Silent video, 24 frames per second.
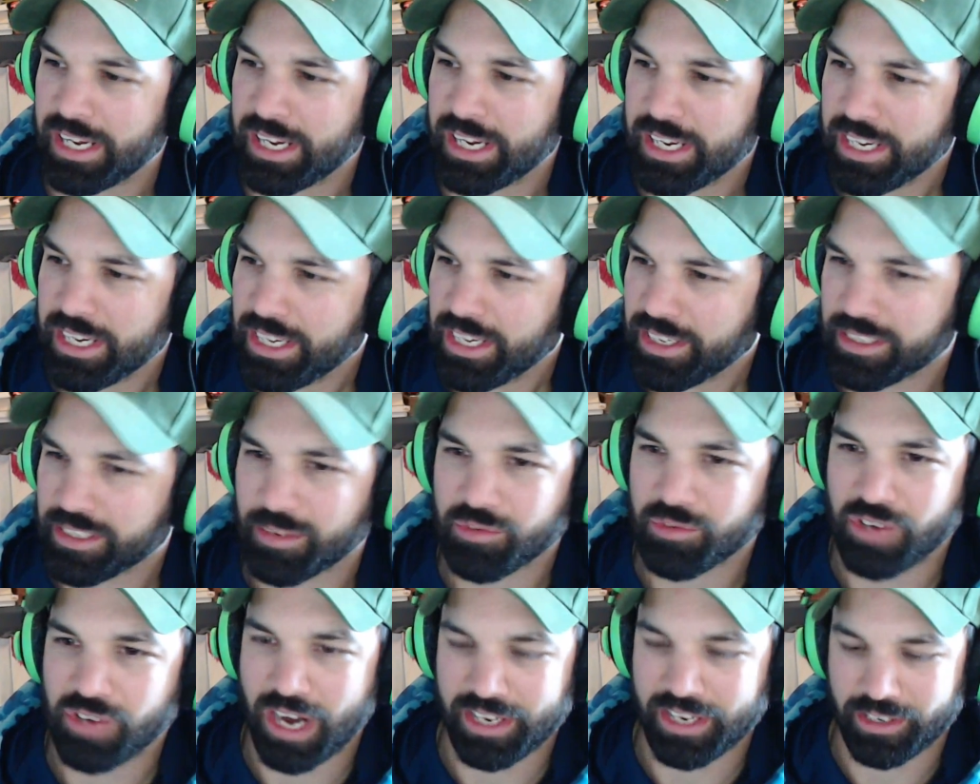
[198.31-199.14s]
Some
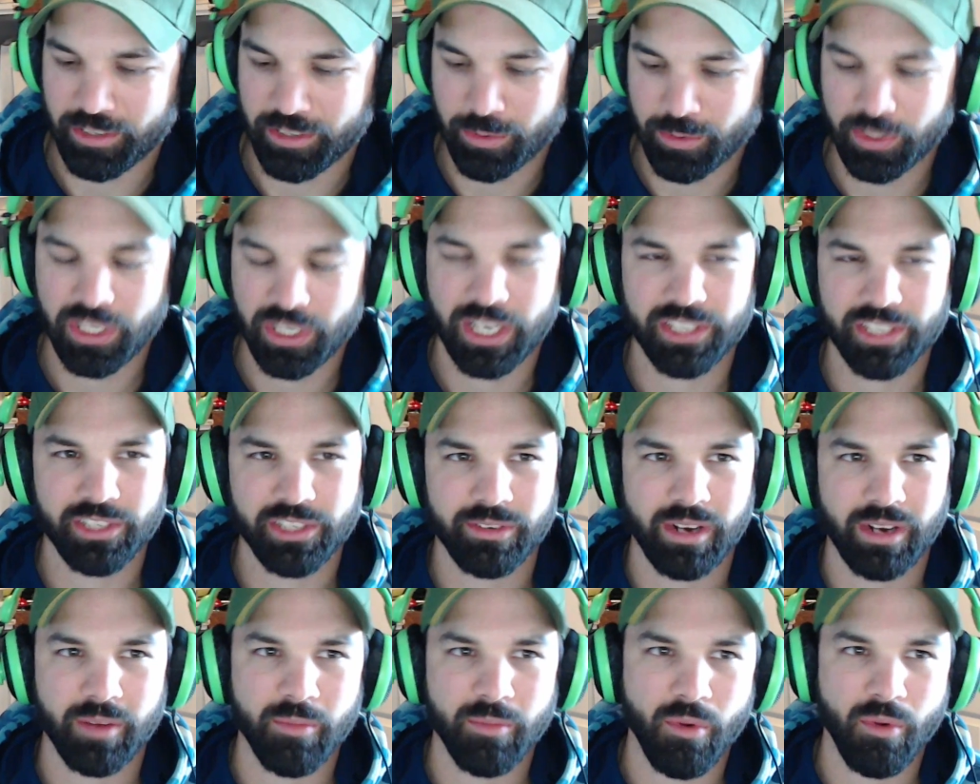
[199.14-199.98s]
tractors will toss you around
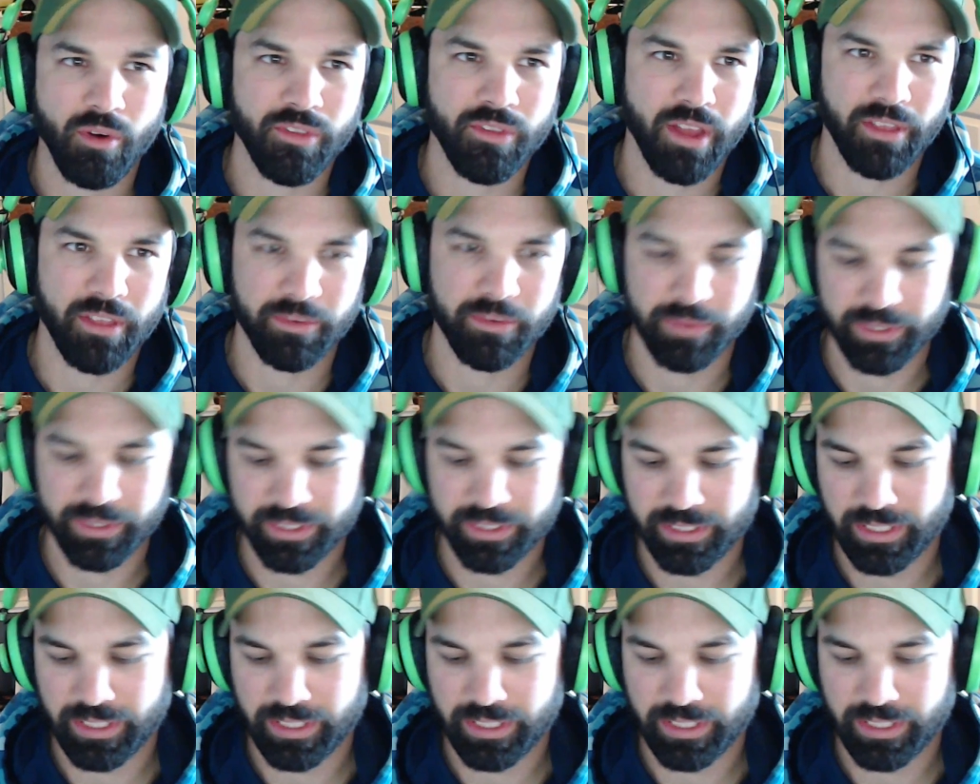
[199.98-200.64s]
more than other ones.